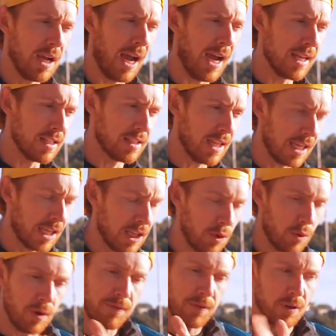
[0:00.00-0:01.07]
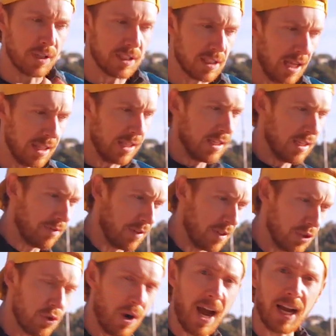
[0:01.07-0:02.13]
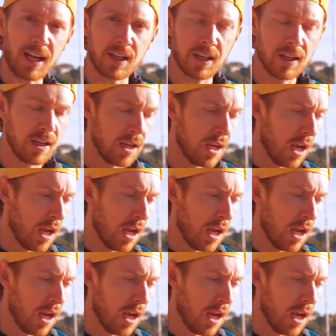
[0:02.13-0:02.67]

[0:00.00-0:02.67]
and taking you off on a slightly different track,